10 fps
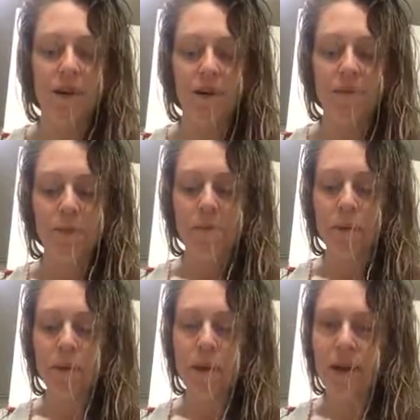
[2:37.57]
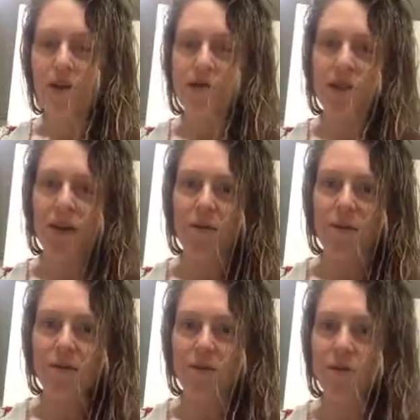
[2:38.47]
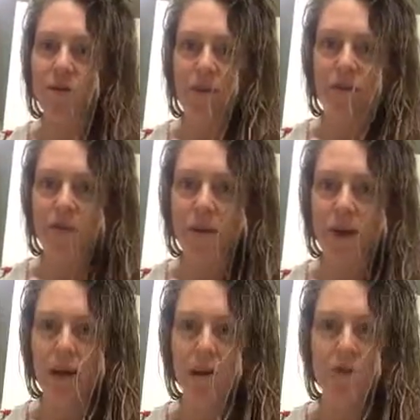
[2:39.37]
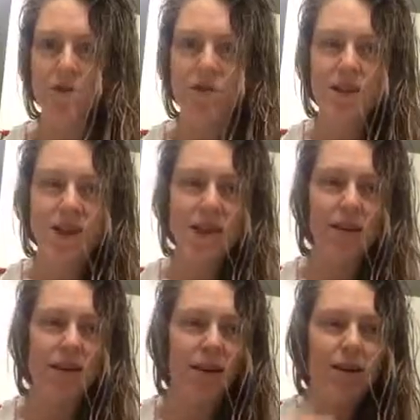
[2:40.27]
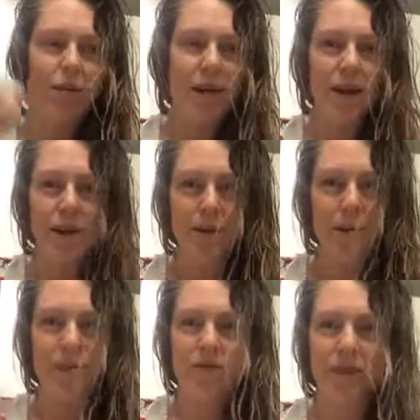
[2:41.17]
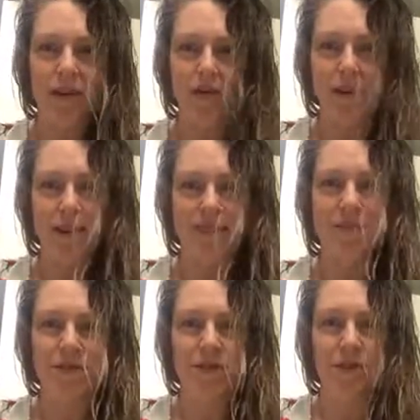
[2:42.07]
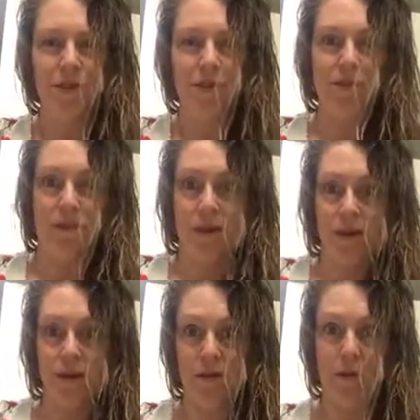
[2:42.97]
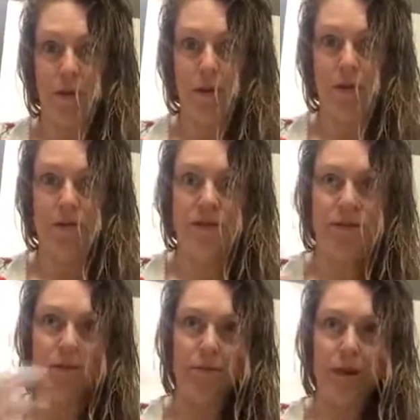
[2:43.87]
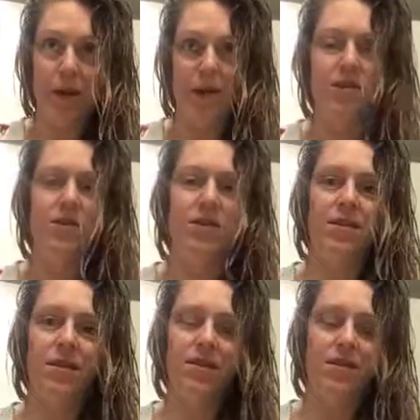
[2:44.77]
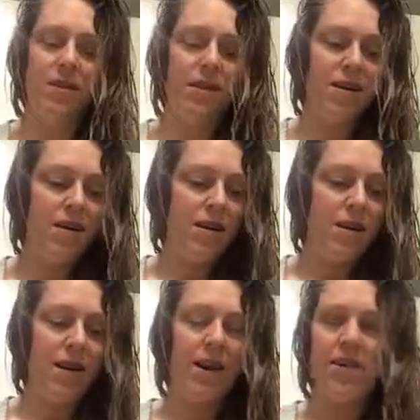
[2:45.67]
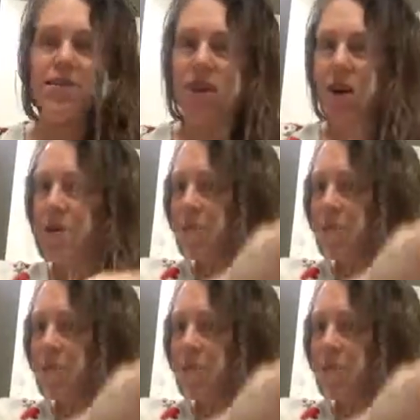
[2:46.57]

I remember getting out of the shower and trying to figure it with my hair. I was just kind of an awakening part of life, right? Girl, what do I do with my hair? And you start to pay attention to things. And I saw it had